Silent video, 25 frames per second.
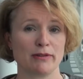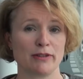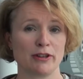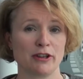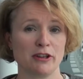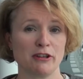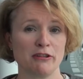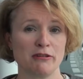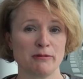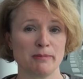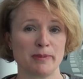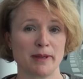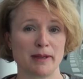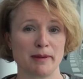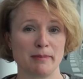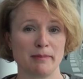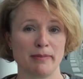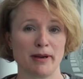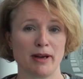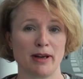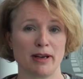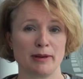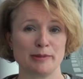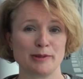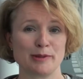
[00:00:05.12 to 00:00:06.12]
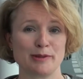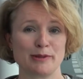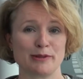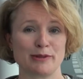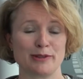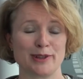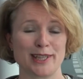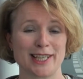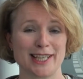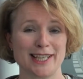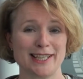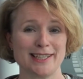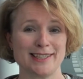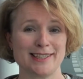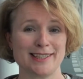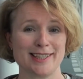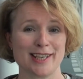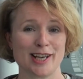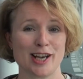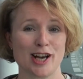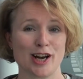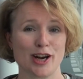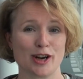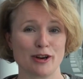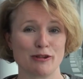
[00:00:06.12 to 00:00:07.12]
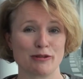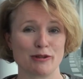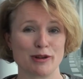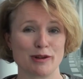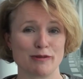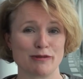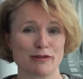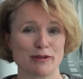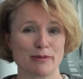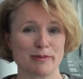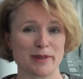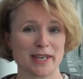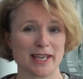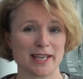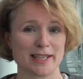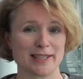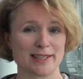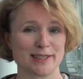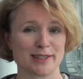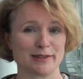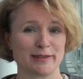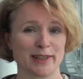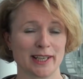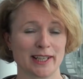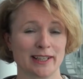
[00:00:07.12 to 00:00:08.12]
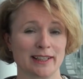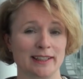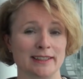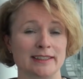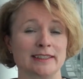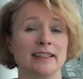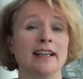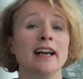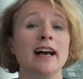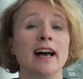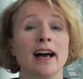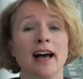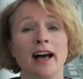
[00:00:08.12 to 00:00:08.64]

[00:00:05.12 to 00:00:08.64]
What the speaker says: of the European Parliament for the ECR group from the East of England.